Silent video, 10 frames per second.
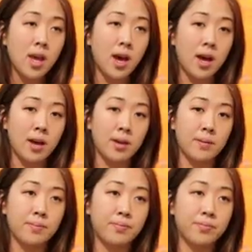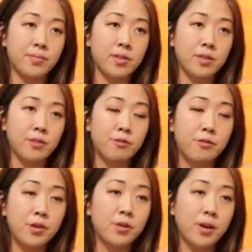The
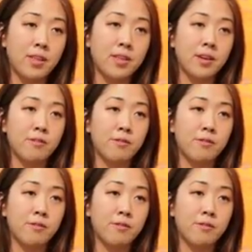food, I think,